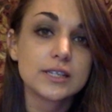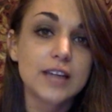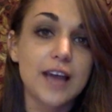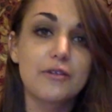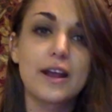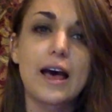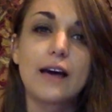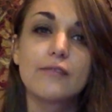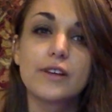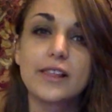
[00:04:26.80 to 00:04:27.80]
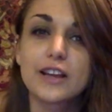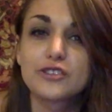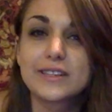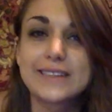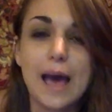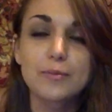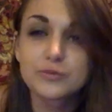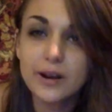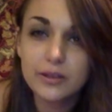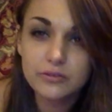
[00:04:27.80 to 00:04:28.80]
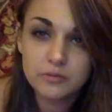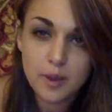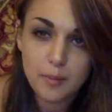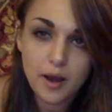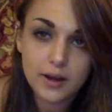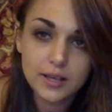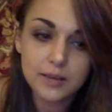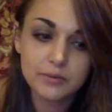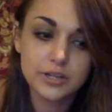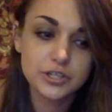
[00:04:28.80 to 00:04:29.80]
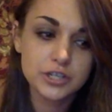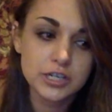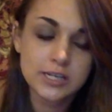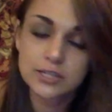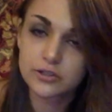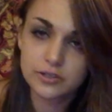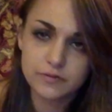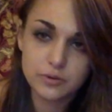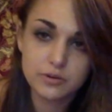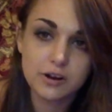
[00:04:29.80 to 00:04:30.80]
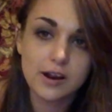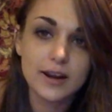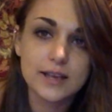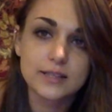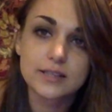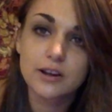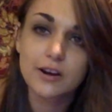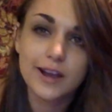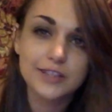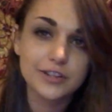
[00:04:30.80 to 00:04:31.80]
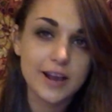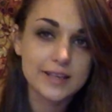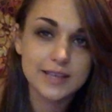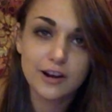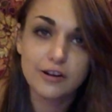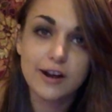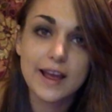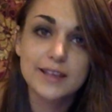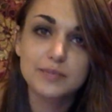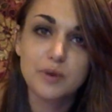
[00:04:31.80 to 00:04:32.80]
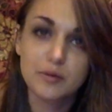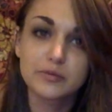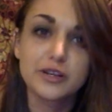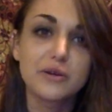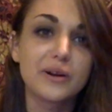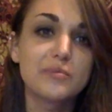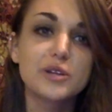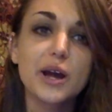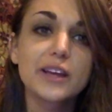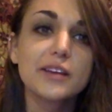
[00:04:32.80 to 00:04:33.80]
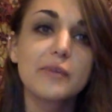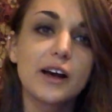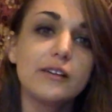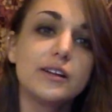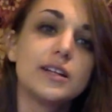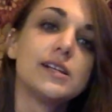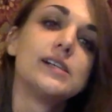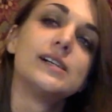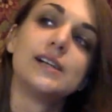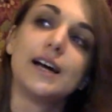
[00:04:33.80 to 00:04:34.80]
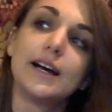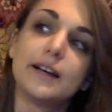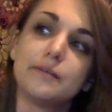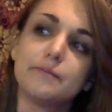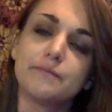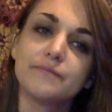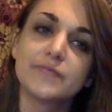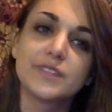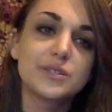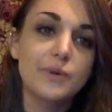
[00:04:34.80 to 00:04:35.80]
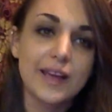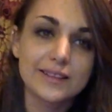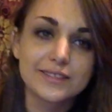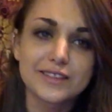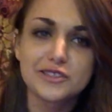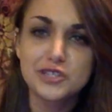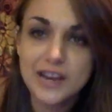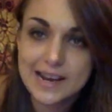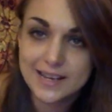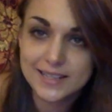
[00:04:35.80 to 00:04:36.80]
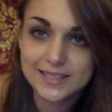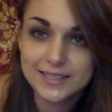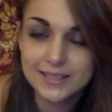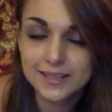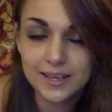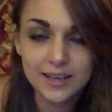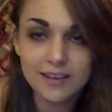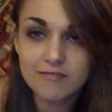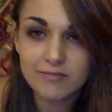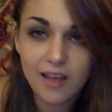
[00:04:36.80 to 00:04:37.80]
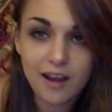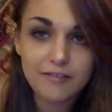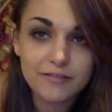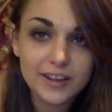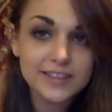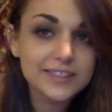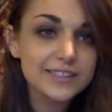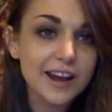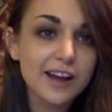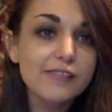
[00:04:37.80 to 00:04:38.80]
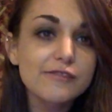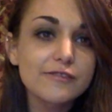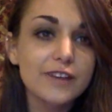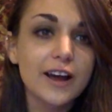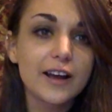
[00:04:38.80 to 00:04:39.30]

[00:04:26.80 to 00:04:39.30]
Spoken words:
I would have electric zaps running through my body, which those of you who are on SSRIs or SNRIs probably know what I'm talking about. The sweats and the shakes, not fun stuff.